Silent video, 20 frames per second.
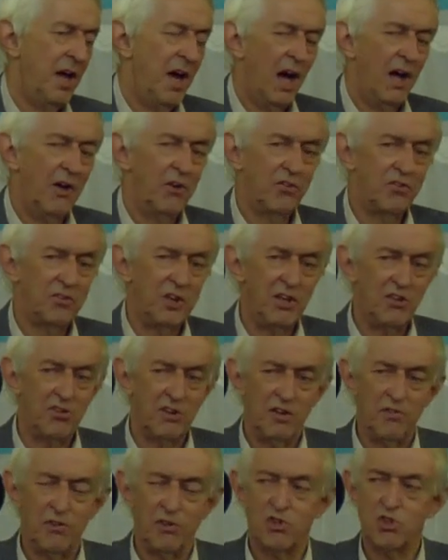And
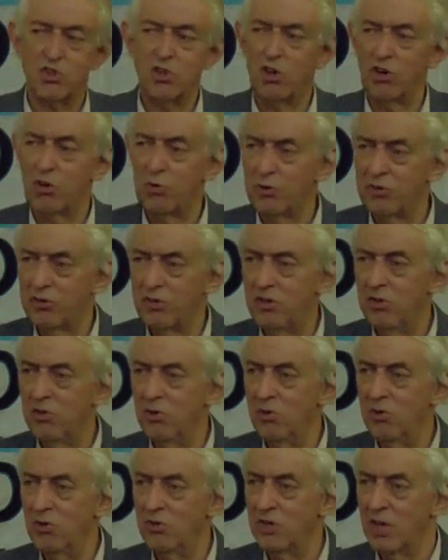essentially the shock was
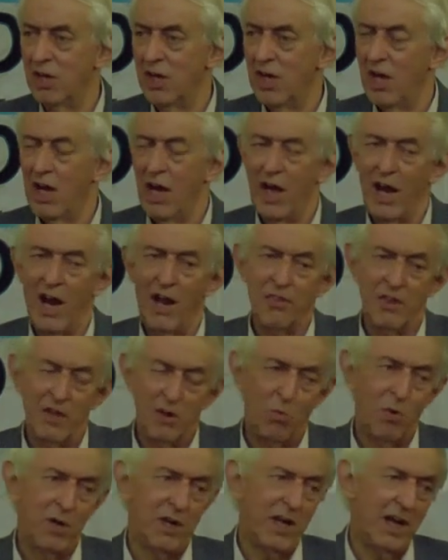huge. And I think
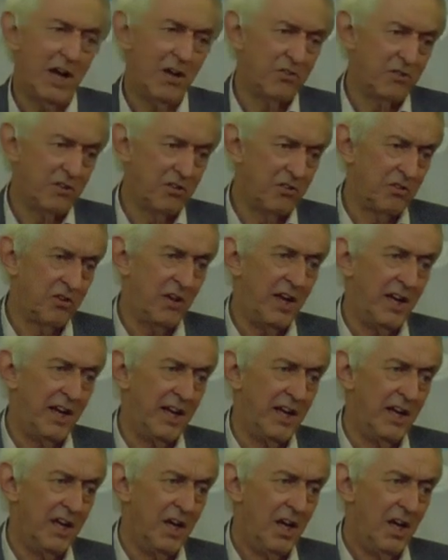one has to
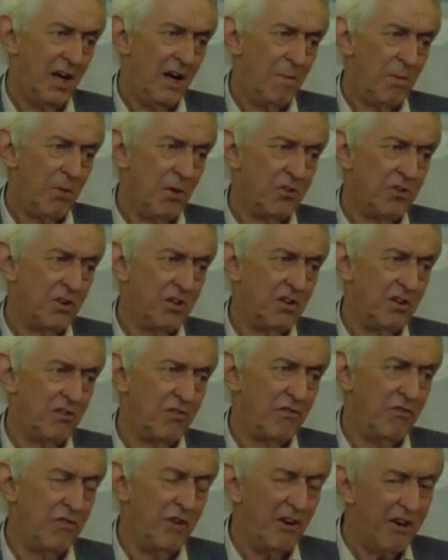say that it is
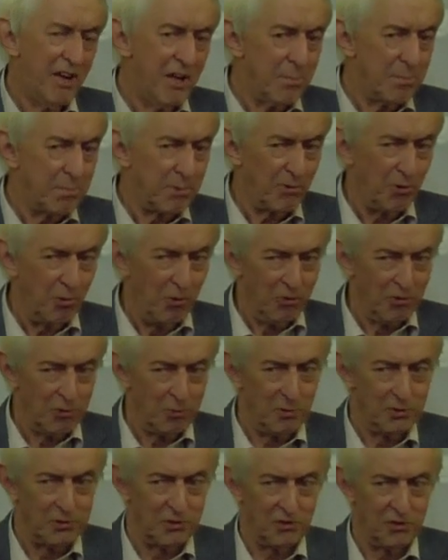very
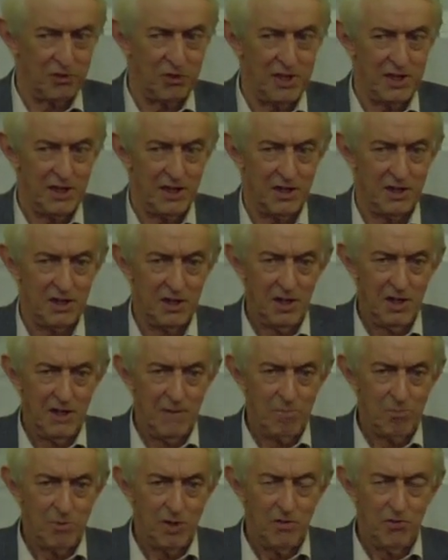implausible to think
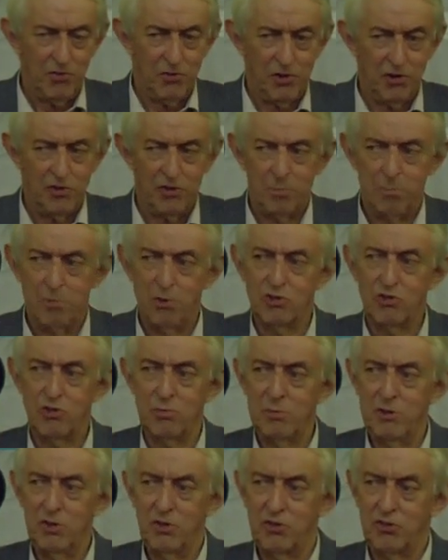that the Bush
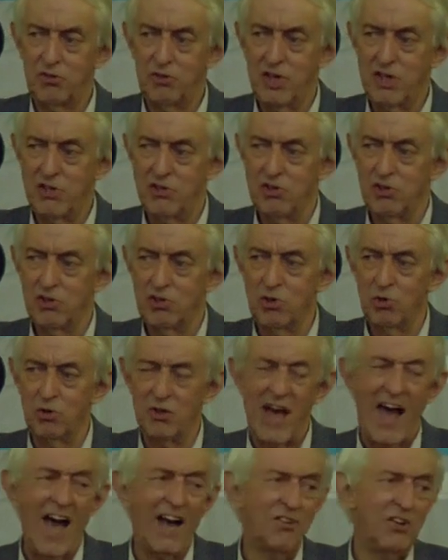administration could
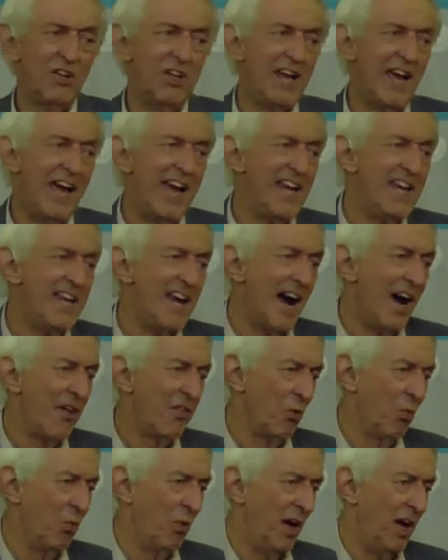act in any
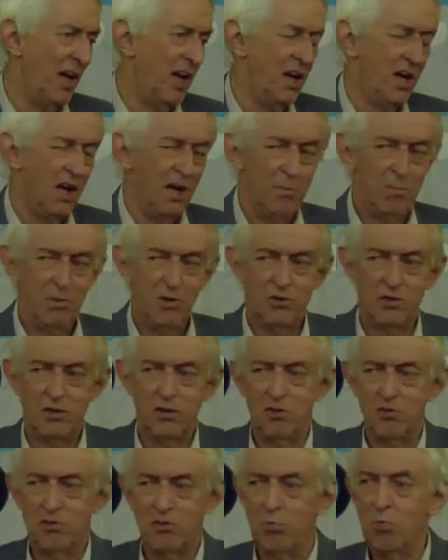other way but to
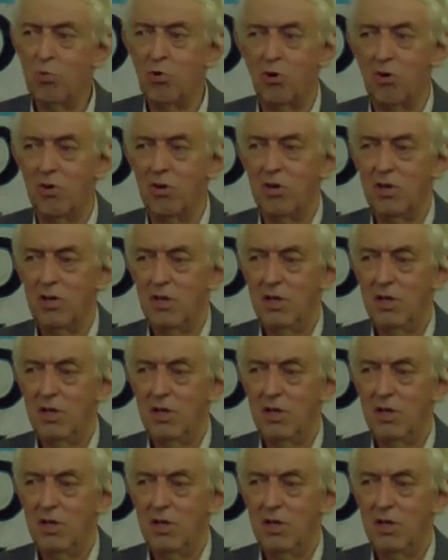go to war.